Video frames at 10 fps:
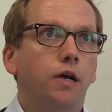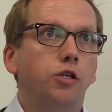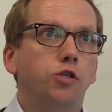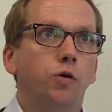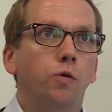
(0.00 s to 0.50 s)

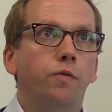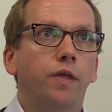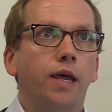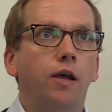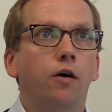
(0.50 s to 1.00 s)
And so
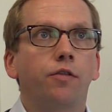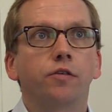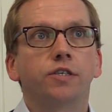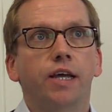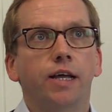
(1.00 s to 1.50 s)
the
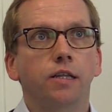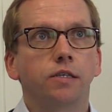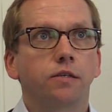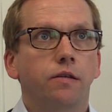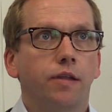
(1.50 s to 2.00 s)
other
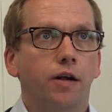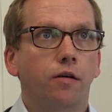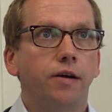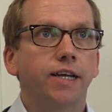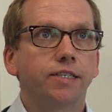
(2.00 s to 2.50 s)
cells that
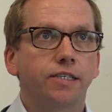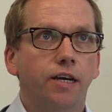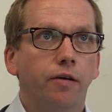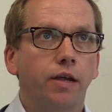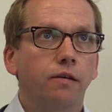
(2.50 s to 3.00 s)
are
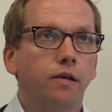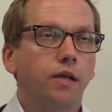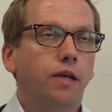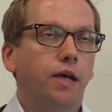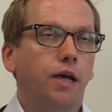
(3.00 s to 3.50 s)
necessary
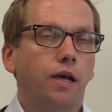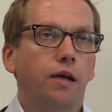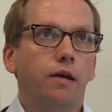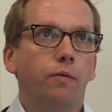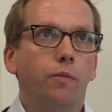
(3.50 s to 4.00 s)

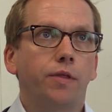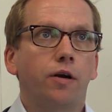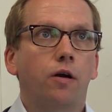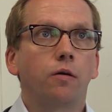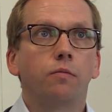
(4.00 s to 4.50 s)

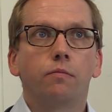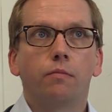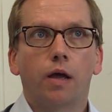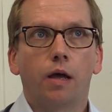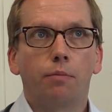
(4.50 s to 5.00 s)
within our
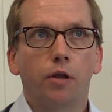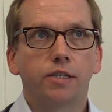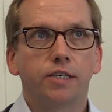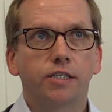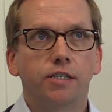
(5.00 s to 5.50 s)

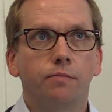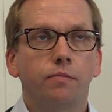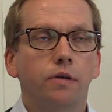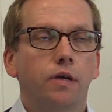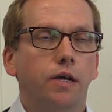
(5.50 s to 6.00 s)
blood
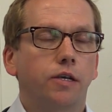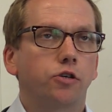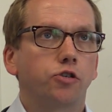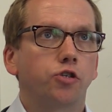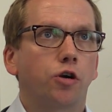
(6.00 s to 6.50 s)
system,
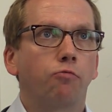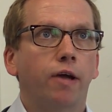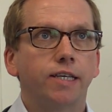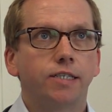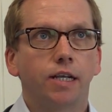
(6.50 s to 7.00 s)
such as our
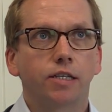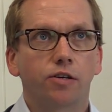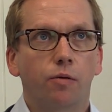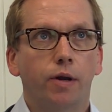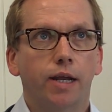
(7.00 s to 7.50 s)
red cells
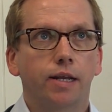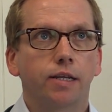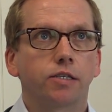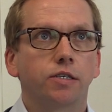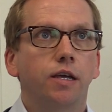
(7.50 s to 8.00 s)
and our
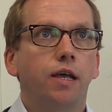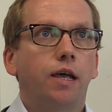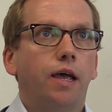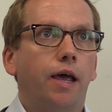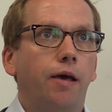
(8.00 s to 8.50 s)
platelets,
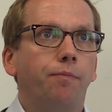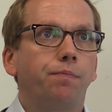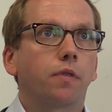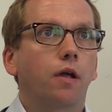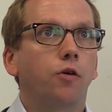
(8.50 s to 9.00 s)

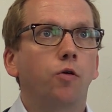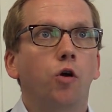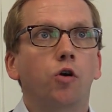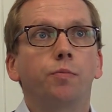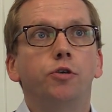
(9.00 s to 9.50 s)
are no
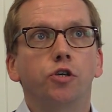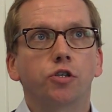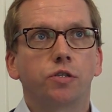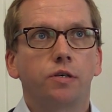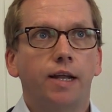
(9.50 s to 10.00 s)
longer
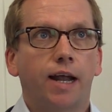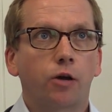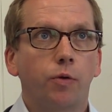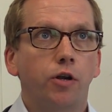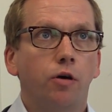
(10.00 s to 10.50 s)
produced in
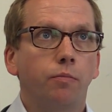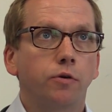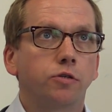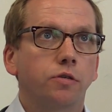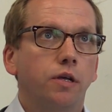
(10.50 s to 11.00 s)
adequate
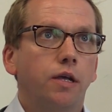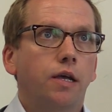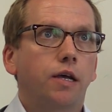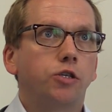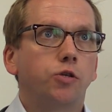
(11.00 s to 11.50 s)
numbers.
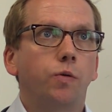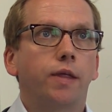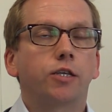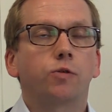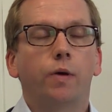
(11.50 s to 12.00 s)
And so
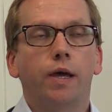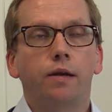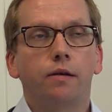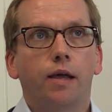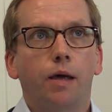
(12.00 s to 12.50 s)
that's
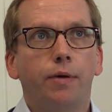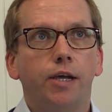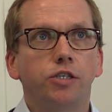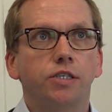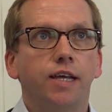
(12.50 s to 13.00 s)
when
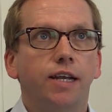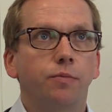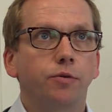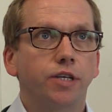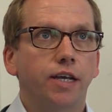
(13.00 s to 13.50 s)
patients tend
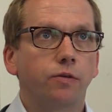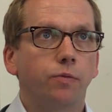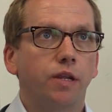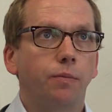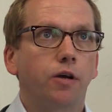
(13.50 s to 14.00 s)
to present,
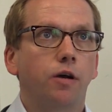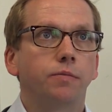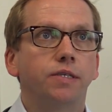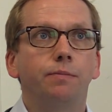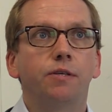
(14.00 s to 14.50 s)
when they
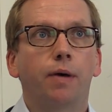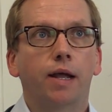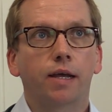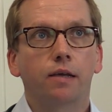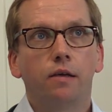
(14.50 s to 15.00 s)
become
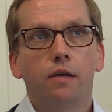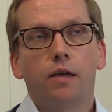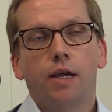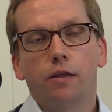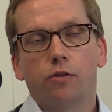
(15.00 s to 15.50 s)
symptomatic,
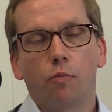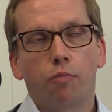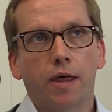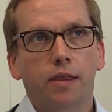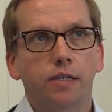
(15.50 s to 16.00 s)
either through
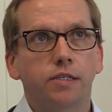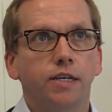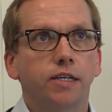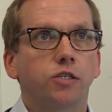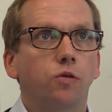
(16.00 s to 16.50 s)

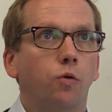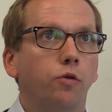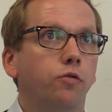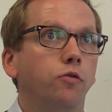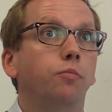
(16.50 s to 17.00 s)
breathlessness or
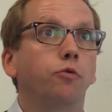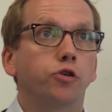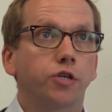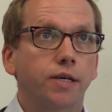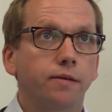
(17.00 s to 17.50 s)
through
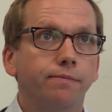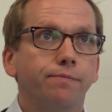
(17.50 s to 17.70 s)
bruising.